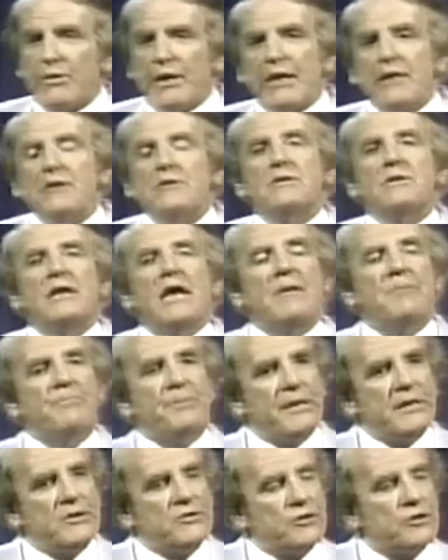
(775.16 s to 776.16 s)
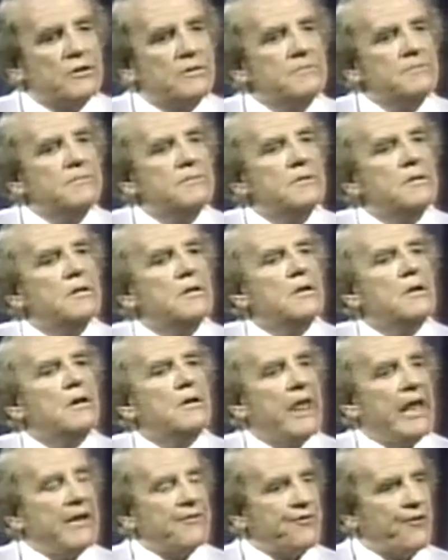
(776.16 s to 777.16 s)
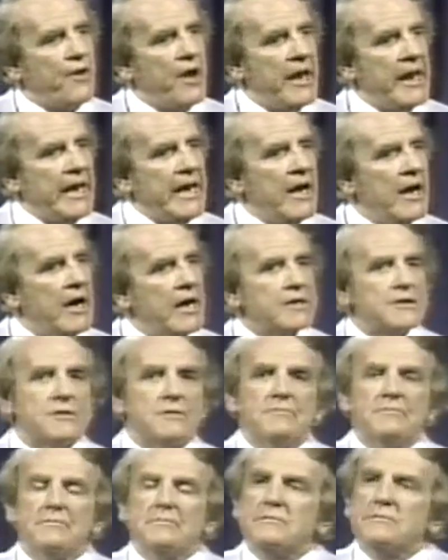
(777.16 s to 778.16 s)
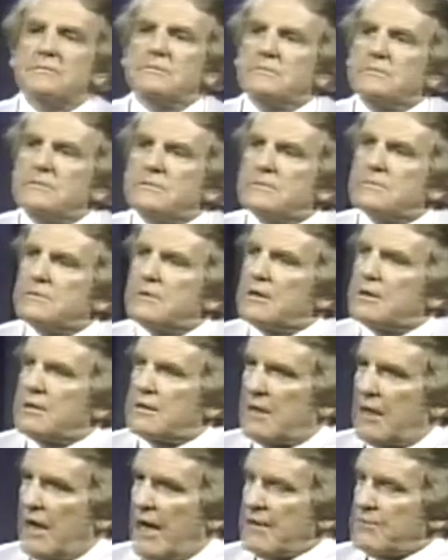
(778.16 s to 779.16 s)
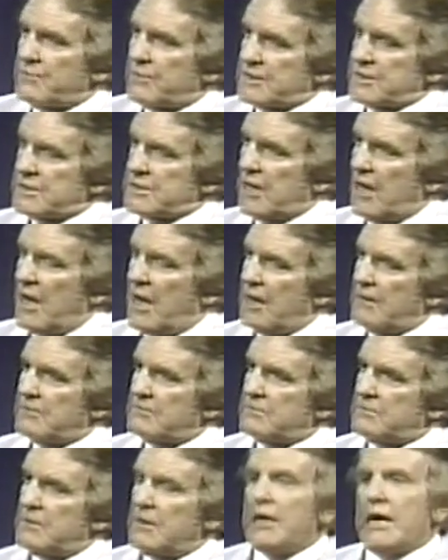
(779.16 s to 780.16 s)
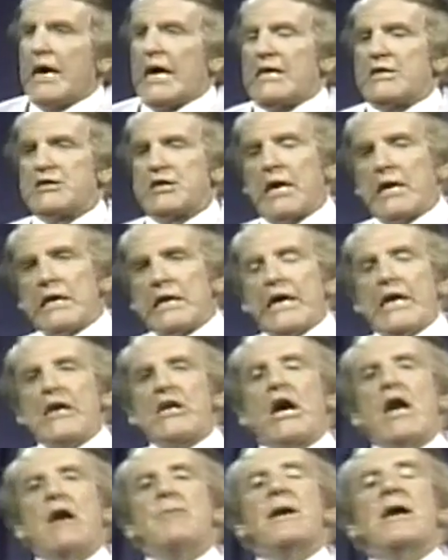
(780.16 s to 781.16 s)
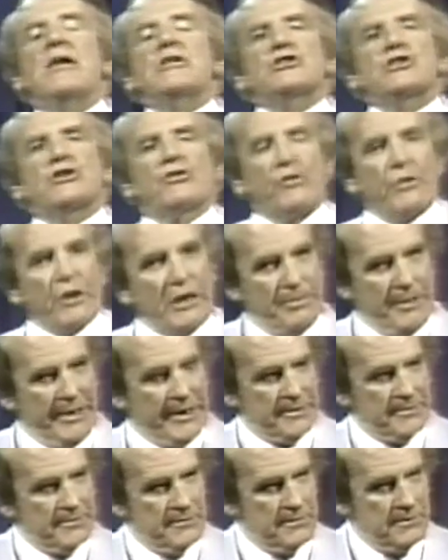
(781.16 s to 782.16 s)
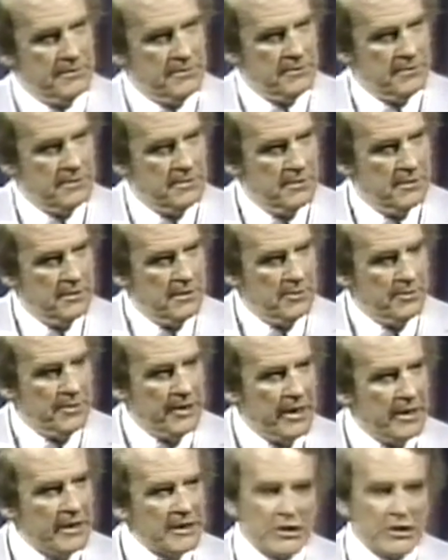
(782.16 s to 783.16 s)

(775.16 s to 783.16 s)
went into that bedroom that Friday night. The light wasn't on, and suddenly he came out screaming. We'd only